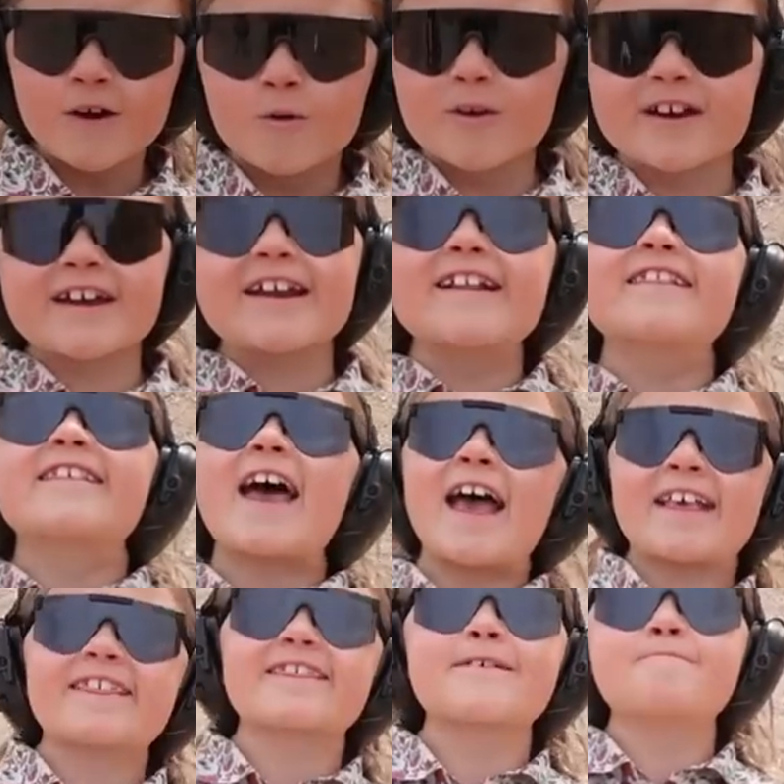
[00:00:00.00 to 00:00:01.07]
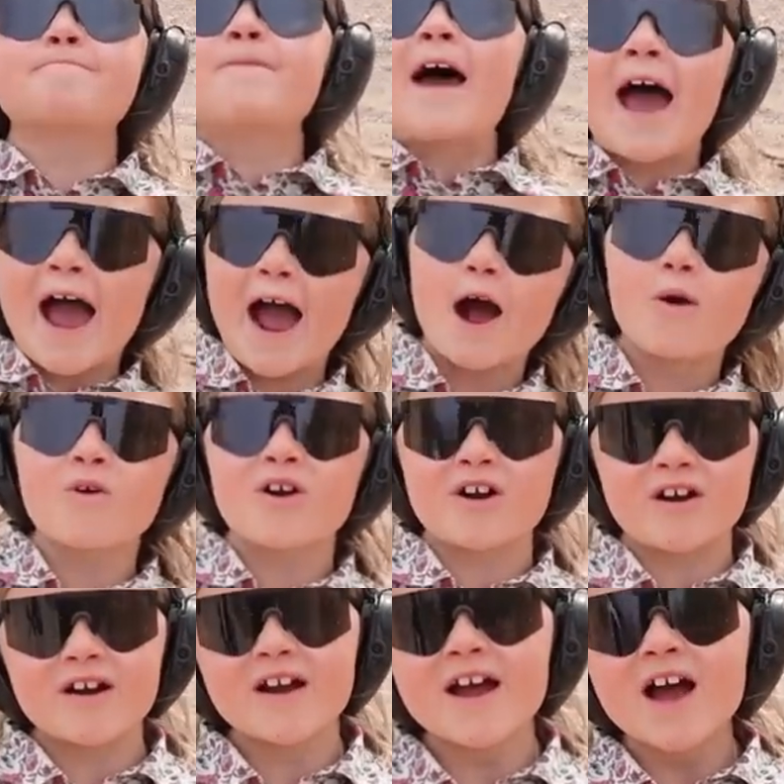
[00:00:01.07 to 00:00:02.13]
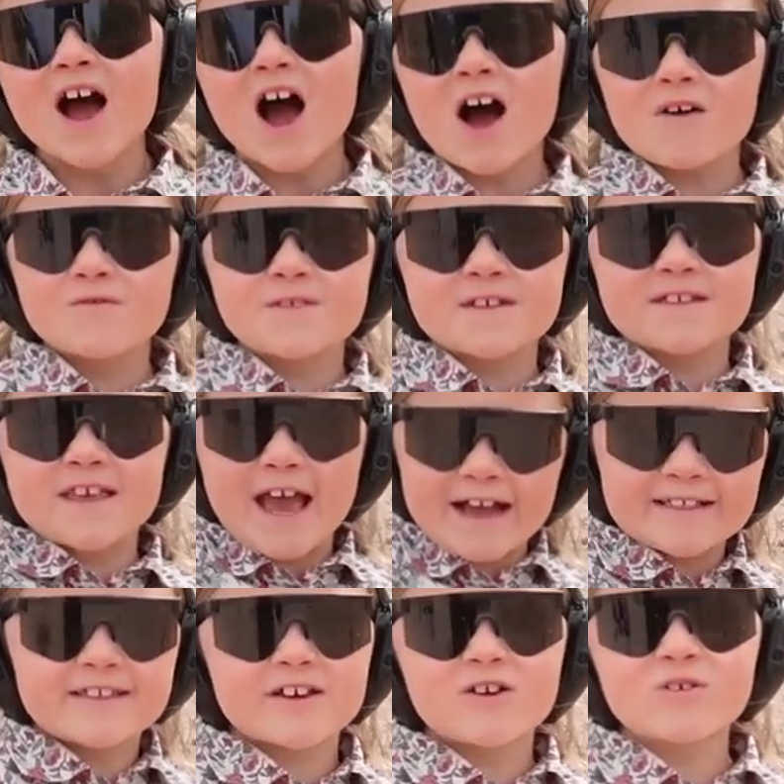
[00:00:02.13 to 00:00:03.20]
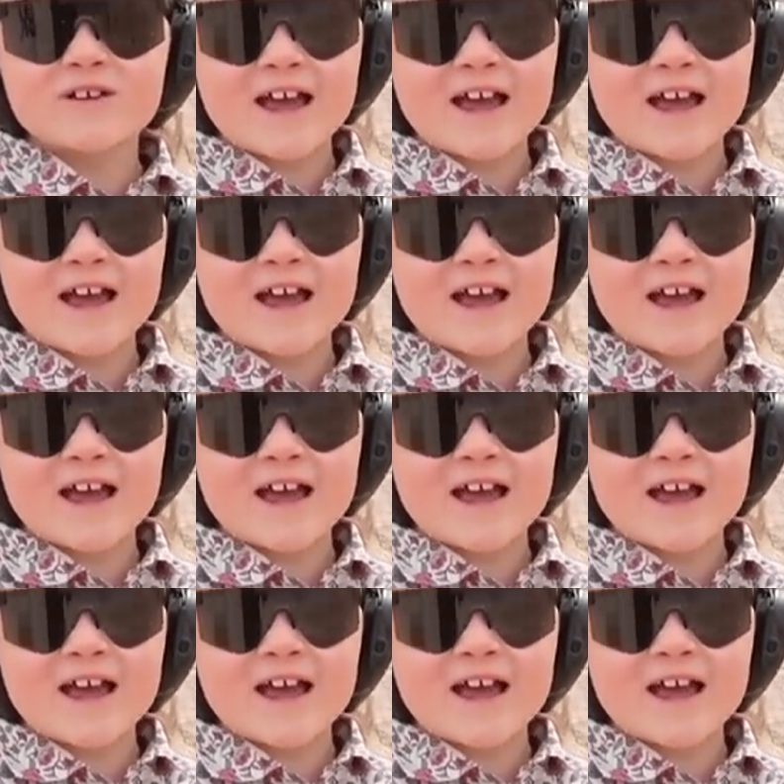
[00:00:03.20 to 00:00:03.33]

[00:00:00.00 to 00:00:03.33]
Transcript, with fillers: We're gonna test the power of the tactical